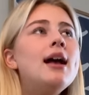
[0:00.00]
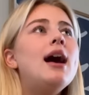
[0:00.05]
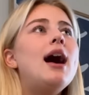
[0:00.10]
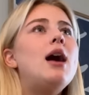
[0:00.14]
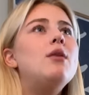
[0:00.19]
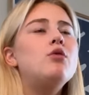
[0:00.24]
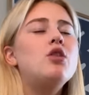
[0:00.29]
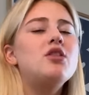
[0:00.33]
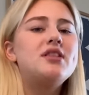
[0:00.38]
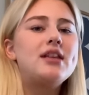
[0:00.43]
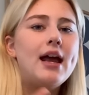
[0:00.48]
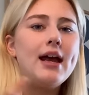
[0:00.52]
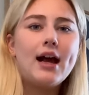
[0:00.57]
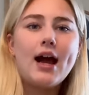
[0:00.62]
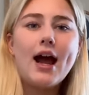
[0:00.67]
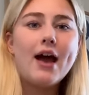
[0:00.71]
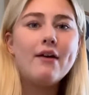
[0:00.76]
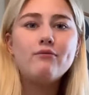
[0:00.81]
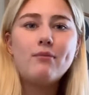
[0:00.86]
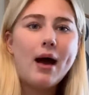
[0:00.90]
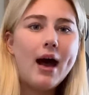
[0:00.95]
I'm not saying I
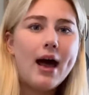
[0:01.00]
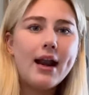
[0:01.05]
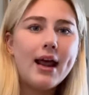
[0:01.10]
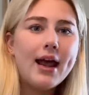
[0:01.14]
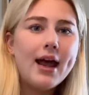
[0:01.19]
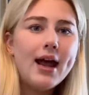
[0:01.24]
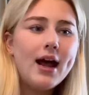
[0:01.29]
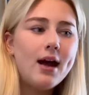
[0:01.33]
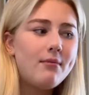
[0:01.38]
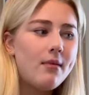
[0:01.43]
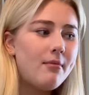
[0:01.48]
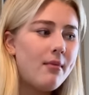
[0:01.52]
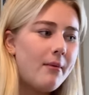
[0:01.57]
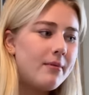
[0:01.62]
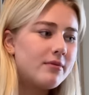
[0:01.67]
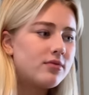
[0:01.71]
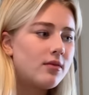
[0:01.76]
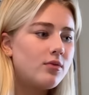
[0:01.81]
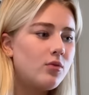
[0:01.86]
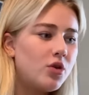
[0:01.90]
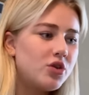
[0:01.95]
have bad hair. And my mom's
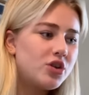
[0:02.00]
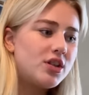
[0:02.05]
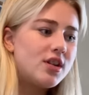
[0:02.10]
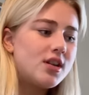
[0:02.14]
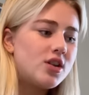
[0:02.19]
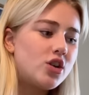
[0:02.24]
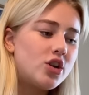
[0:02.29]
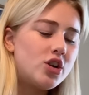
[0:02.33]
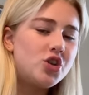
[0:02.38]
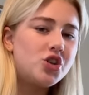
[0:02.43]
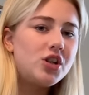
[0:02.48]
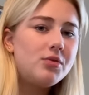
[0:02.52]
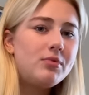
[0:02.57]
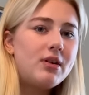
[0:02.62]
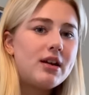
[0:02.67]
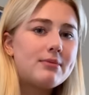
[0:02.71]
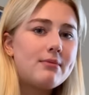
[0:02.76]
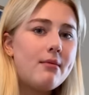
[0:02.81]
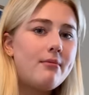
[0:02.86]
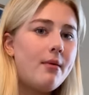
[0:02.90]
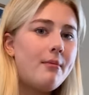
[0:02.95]
probably watching this cringing
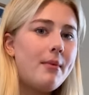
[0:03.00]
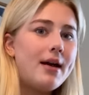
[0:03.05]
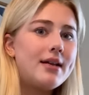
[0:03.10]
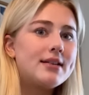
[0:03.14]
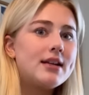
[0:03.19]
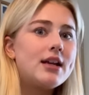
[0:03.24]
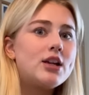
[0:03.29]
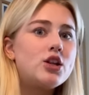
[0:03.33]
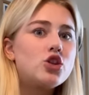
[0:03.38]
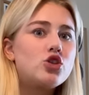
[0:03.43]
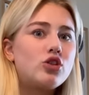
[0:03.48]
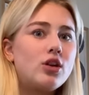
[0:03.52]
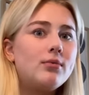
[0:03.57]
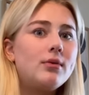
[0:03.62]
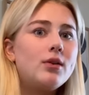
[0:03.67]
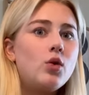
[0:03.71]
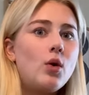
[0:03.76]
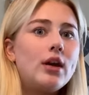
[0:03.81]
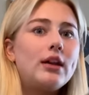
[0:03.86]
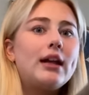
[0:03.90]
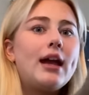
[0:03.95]
because my mom has extremely
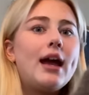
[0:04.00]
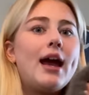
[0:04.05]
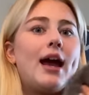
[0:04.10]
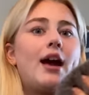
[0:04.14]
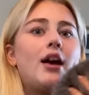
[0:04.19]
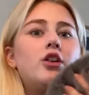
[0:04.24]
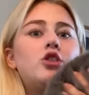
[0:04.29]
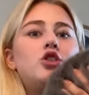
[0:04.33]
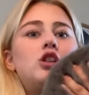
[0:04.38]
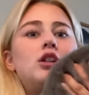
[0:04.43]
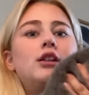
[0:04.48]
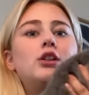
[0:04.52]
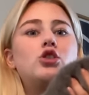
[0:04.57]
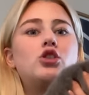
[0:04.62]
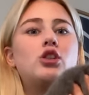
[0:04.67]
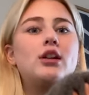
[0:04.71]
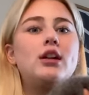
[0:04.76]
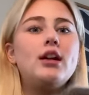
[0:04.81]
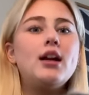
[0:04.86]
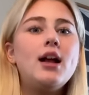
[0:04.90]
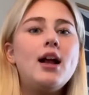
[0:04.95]
oily hair and she
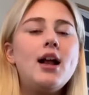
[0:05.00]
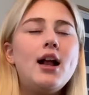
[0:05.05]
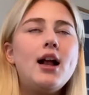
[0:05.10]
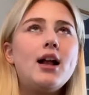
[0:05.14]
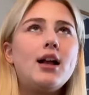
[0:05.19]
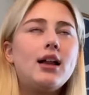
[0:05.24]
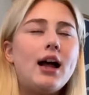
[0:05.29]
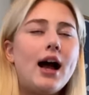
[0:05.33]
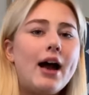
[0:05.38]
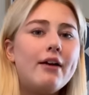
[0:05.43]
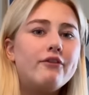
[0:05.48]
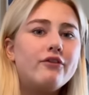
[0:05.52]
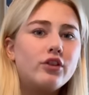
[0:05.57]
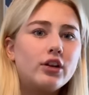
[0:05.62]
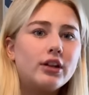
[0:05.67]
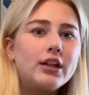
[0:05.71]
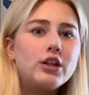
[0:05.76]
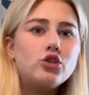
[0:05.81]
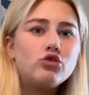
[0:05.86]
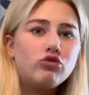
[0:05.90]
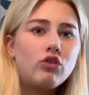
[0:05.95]
literally, I have
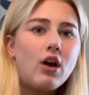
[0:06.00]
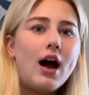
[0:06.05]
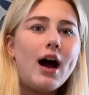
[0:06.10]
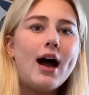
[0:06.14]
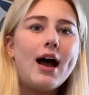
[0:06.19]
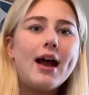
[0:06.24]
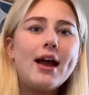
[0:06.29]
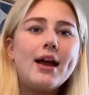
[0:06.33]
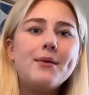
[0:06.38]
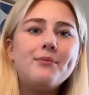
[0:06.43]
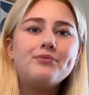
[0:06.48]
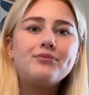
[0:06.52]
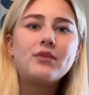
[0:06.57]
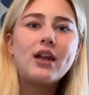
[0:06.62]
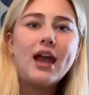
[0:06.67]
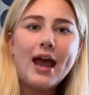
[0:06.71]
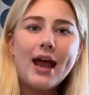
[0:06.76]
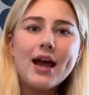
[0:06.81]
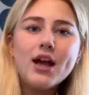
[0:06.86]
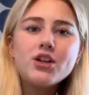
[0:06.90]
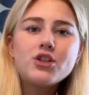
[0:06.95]
really dry
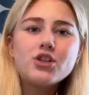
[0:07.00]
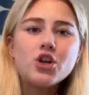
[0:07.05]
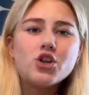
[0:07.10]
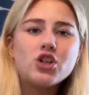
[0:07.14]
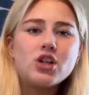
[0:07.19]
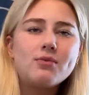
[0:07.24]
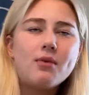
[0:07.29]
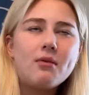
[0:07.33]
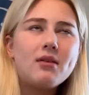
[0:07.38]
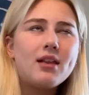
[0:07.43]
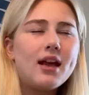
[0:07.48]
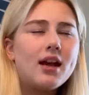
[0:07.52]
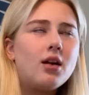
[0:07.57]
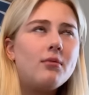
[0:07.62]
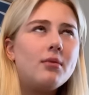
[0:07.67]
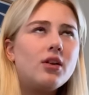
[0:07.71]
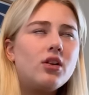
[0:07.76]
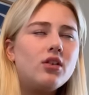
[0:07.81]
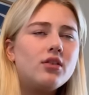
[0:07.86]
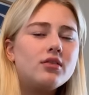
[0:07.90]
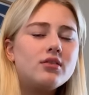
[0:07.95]
hair. So she's probably like, oh my
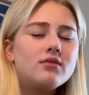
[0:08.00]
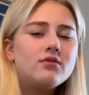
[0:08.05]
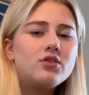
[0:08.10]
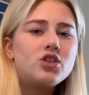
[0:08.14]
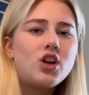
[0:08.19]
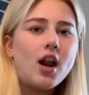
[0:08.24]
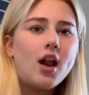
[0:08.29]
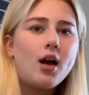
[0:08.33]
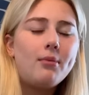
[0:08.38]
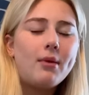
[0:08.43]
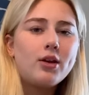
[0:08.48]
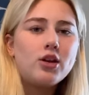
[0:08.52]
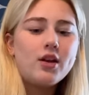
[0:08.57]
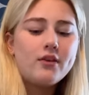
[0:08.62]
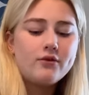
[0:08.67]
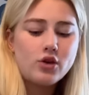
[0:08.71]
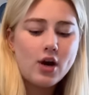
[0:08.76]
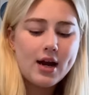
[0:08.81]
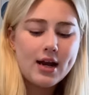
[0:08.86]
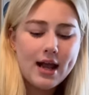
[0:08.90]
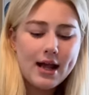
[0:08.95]
God, shut up. Like, you have
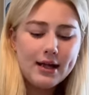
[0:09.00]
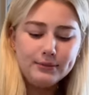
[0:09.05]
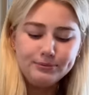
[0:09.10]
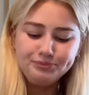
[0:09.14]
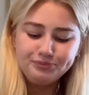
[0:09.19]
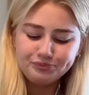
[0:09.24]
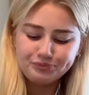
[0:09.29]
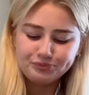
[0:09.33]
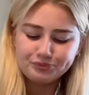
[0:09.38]
great hair.